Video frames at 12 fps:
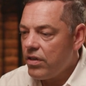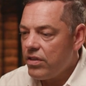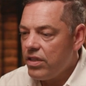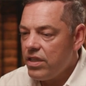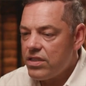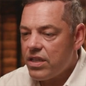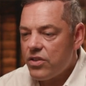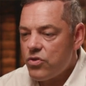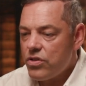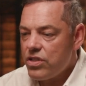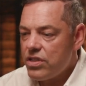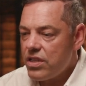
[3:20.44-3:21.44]
these
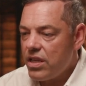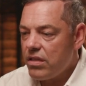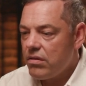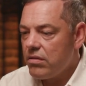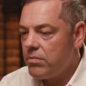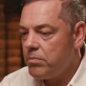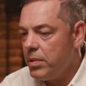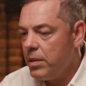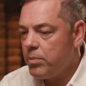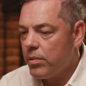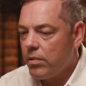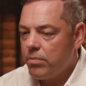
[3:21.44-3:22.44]
countries and
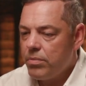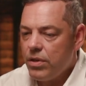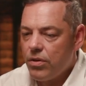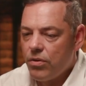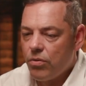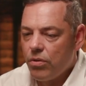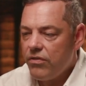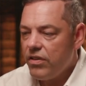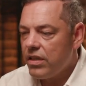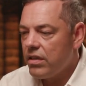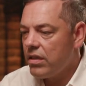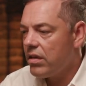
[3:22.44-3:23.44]
people,
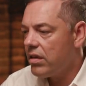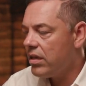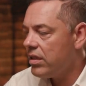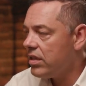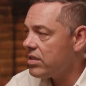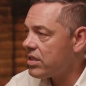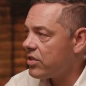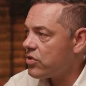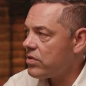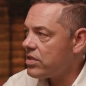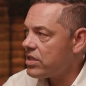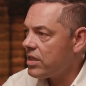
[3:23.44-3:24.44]
living in these
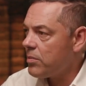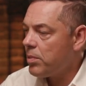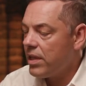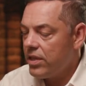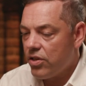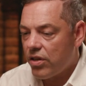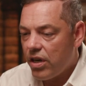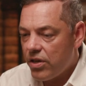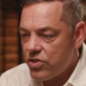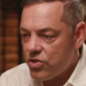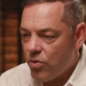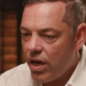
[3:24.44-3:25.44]
countries play their
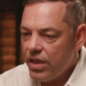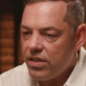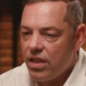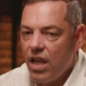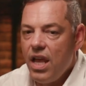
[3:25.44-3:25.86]
cards right,